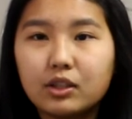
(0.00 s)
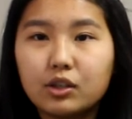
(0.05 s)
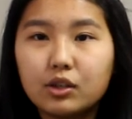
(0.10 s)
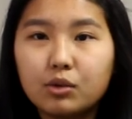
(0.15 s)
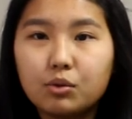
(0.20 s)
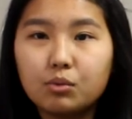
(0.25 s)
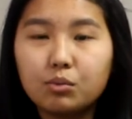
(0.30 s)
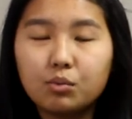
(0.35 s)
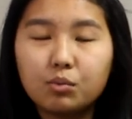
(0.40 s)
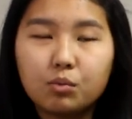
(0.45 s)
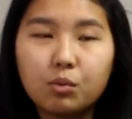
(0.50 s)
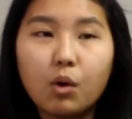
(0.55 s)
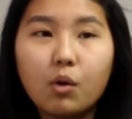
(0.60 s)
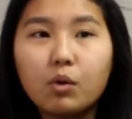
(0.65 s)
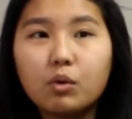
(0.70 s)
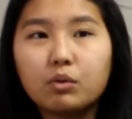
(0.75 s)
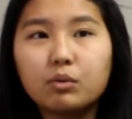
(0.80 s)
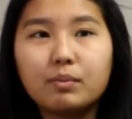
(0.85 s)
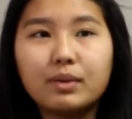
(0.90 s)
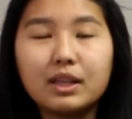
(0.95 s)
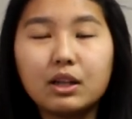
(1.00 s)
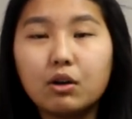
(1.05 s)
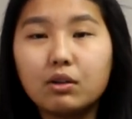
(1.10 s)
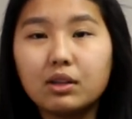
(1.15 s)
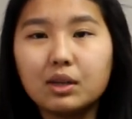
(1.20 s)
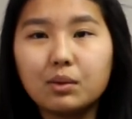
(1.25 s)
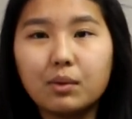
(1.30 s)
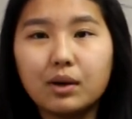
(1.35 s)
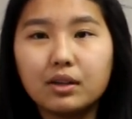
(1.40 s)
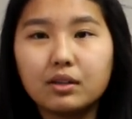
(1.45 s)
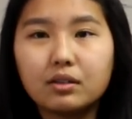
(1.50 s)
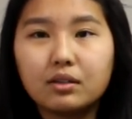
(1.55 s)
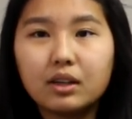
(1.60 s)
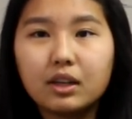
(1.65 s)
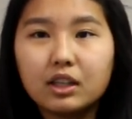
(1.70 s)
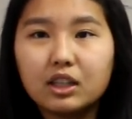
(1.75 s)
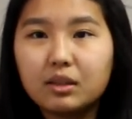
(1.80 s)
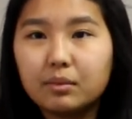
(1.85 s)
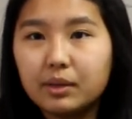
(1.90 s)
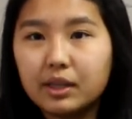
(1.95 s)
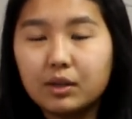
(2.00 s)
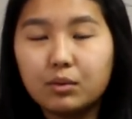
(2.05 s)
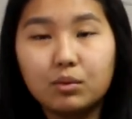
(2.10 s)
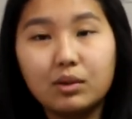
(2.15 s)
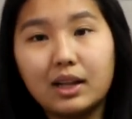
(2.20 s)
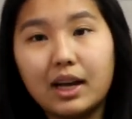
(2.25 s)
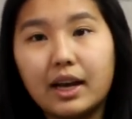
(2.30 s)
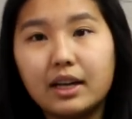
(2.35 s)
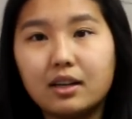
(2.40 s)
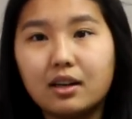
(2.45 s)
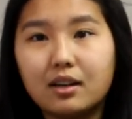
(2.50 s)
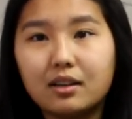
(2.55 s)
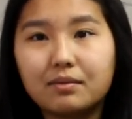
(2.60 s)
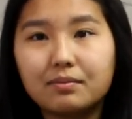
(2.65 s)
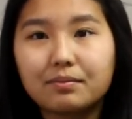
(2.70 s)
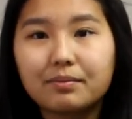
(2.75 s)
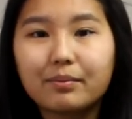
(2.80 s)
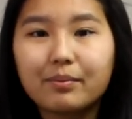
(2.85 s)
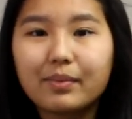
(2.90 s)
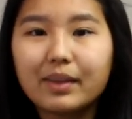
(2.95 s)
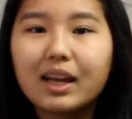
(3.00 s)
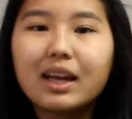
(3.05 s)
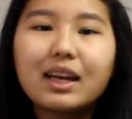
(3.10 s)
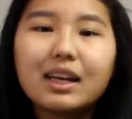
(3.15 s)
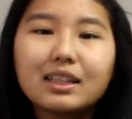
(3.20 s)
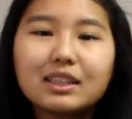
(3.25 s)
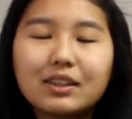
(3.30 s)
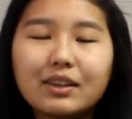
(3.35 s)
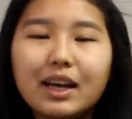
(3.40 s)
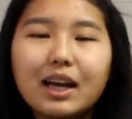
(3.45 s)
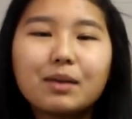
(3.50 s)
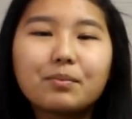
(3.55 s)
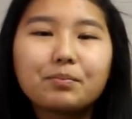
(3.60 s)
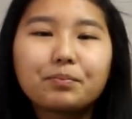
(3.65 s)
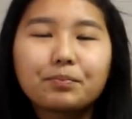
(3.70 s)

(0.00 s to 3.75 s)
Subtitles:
you won't be the only one to be relied on. So yeah.